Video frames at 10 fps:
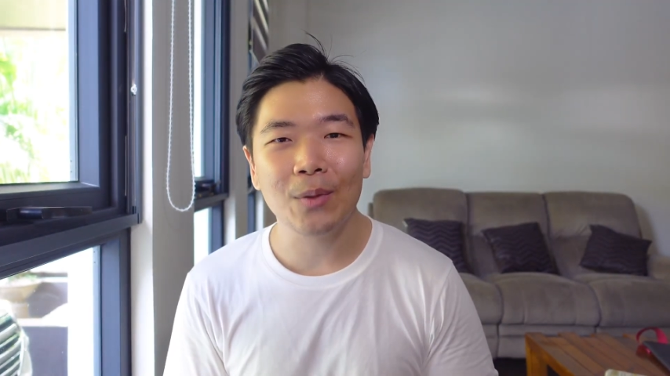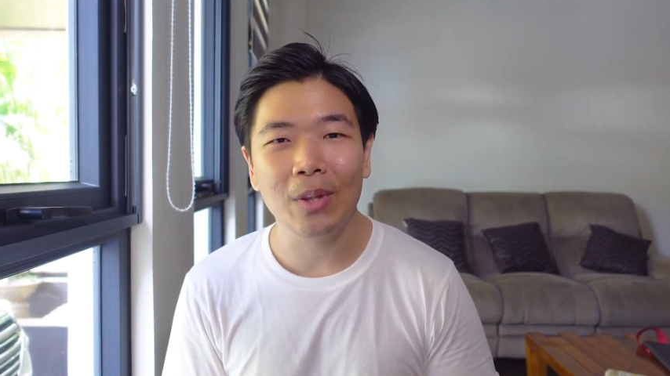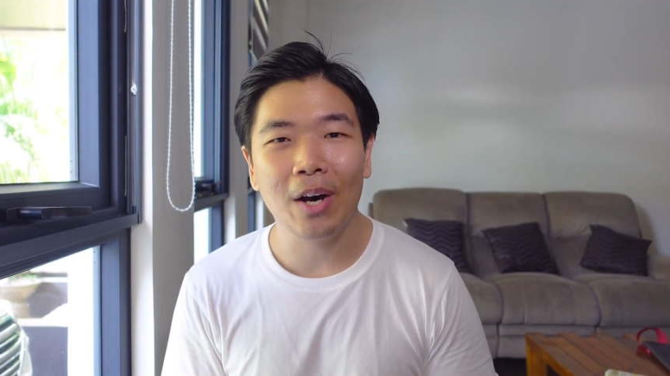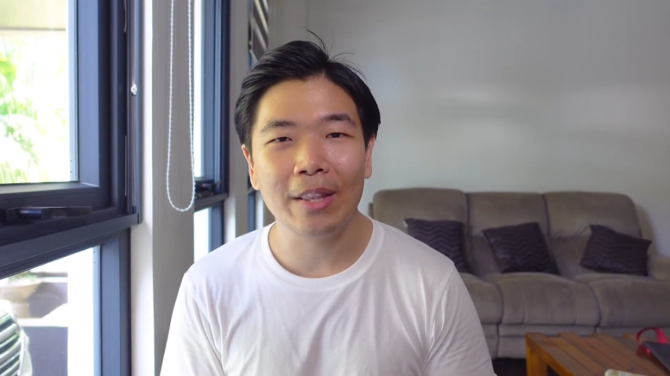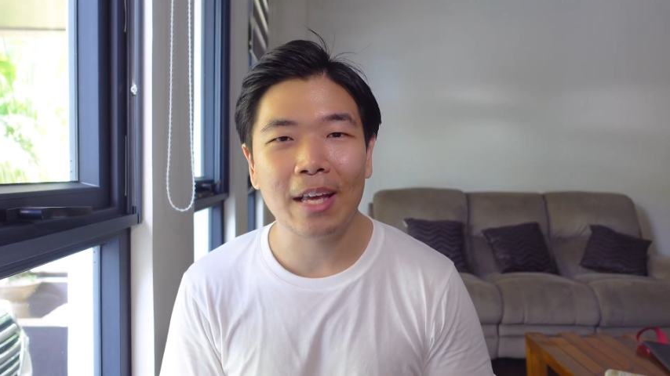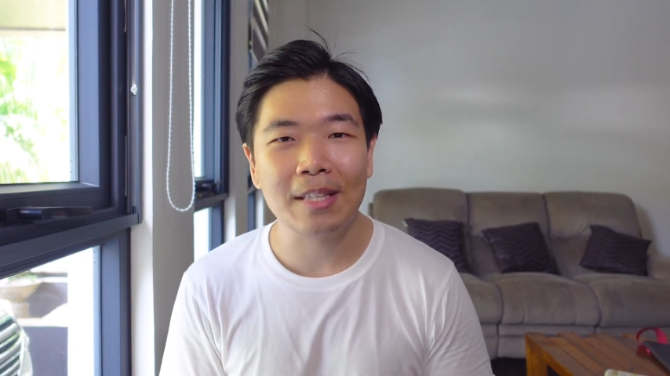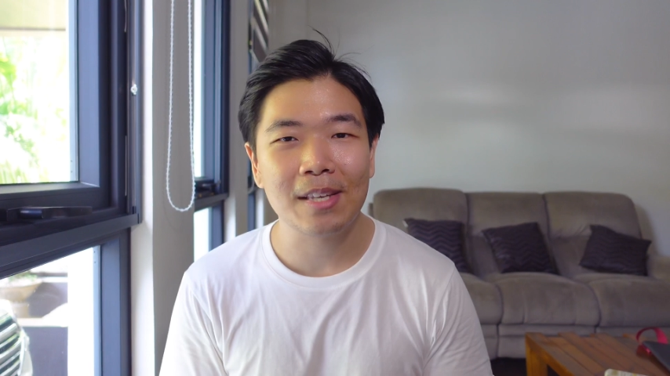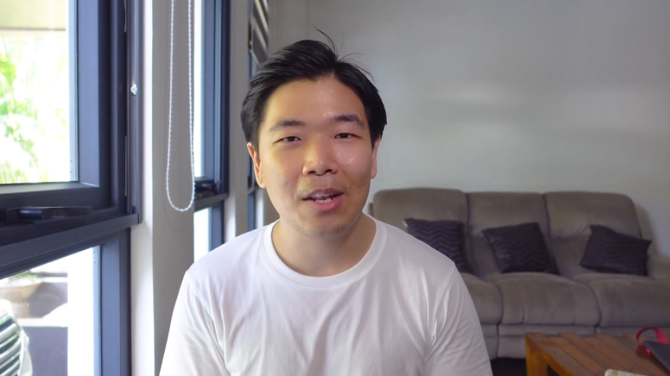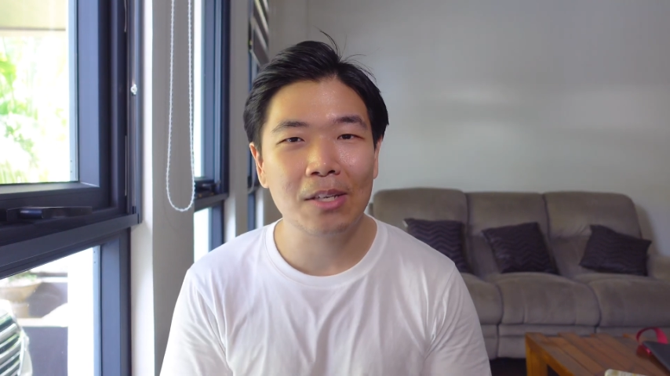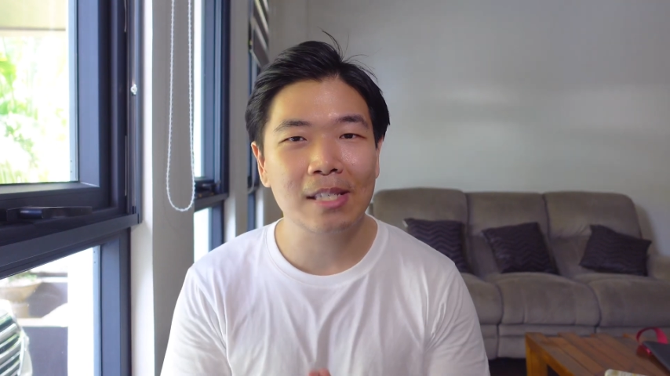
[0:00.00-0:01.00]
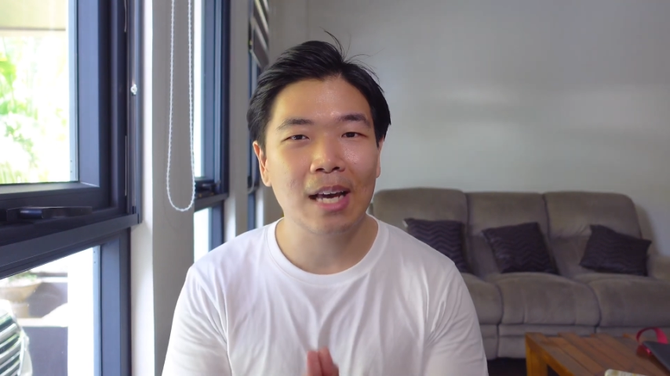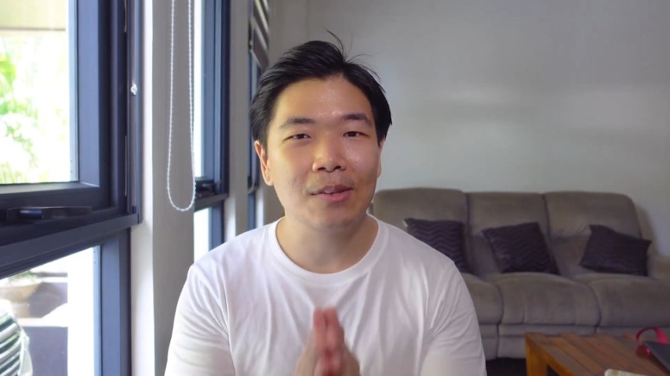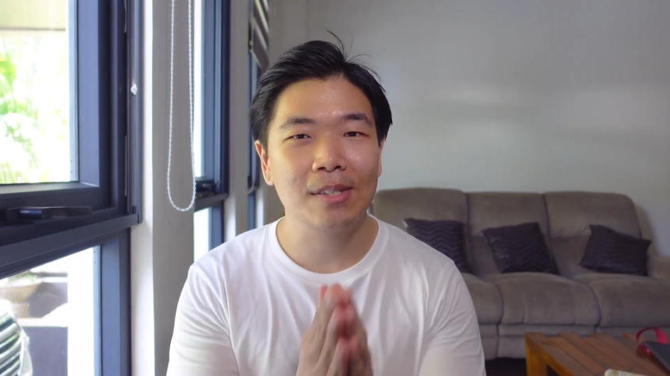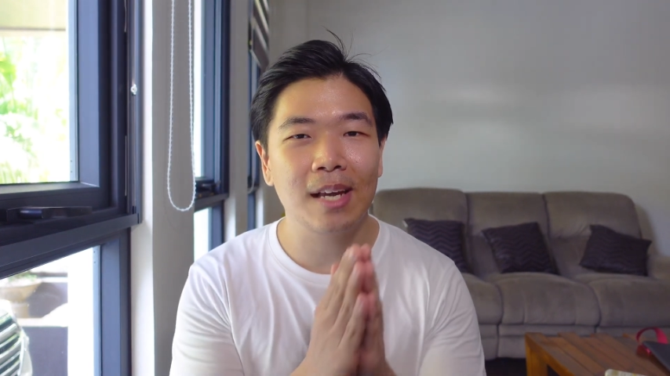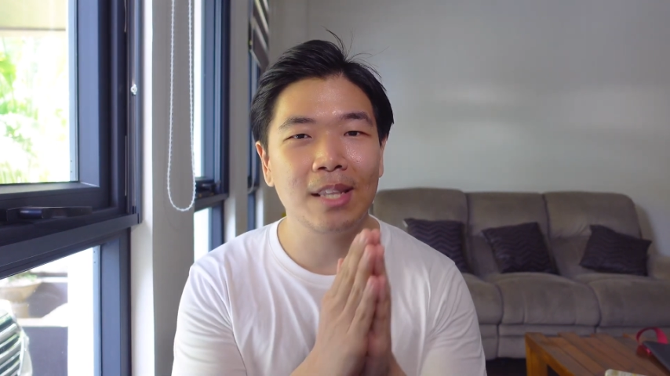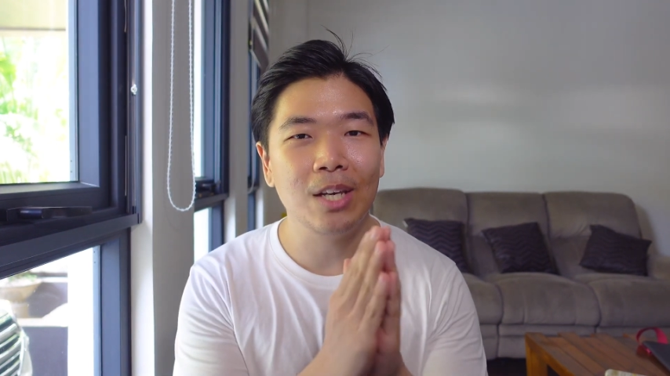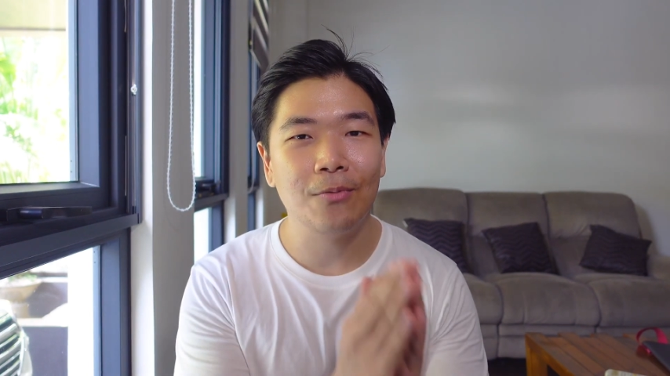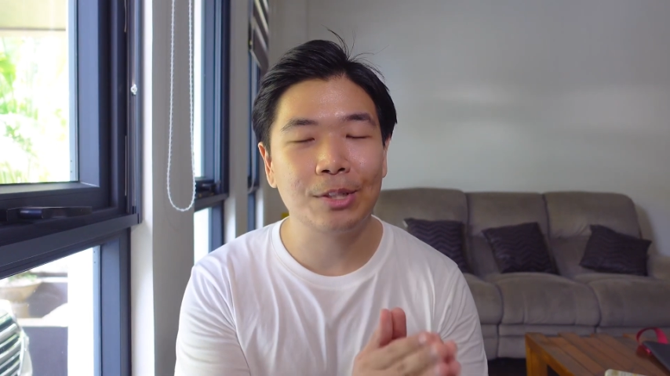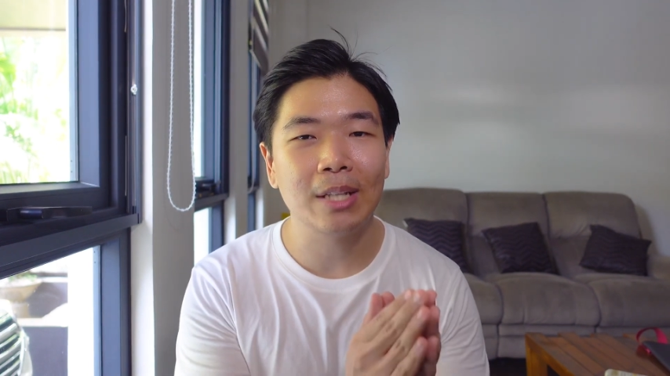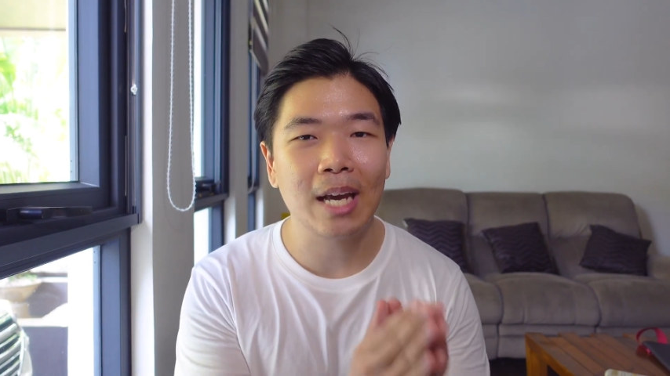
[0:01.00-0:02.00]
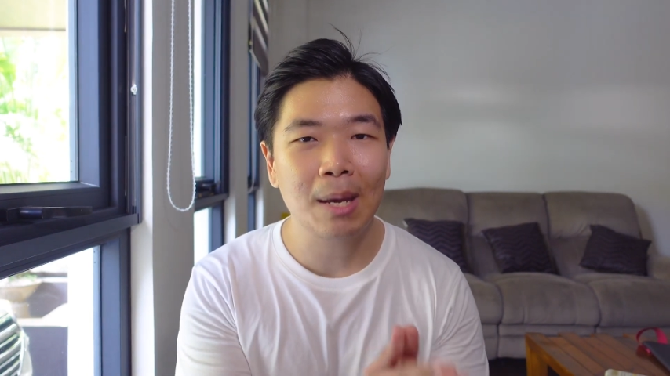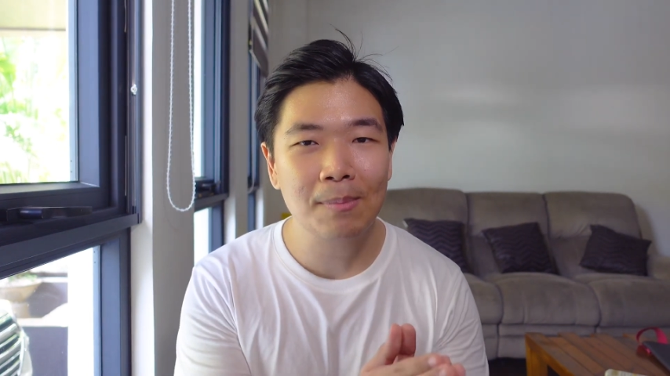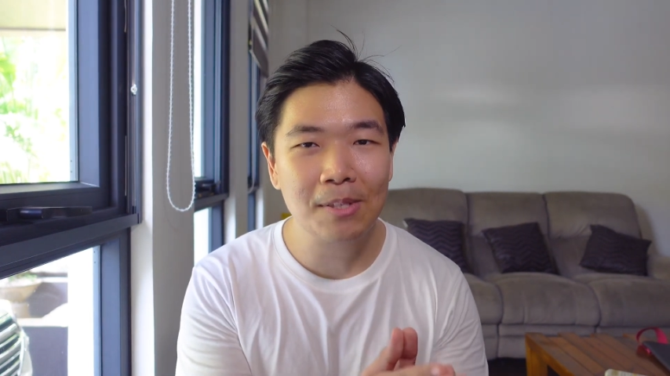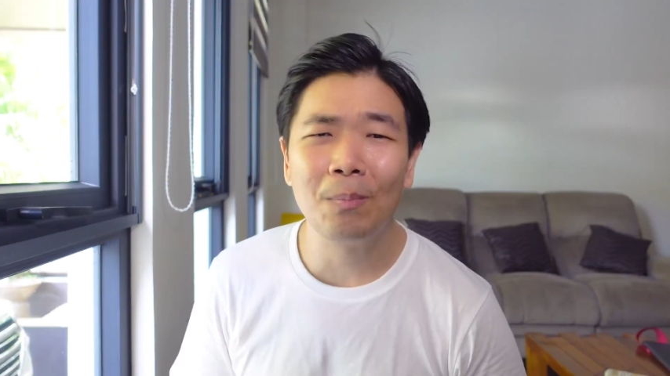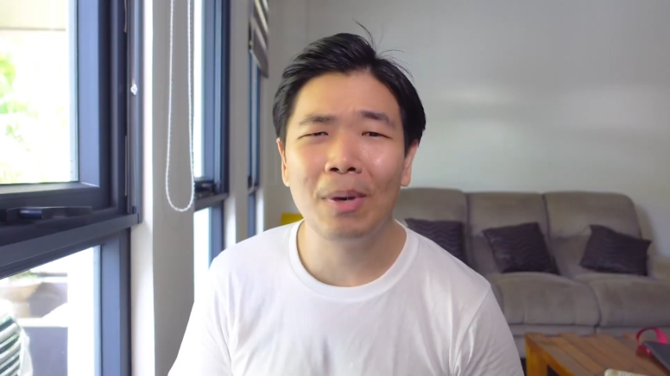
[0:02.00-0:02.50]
with online sellers outside the official apps.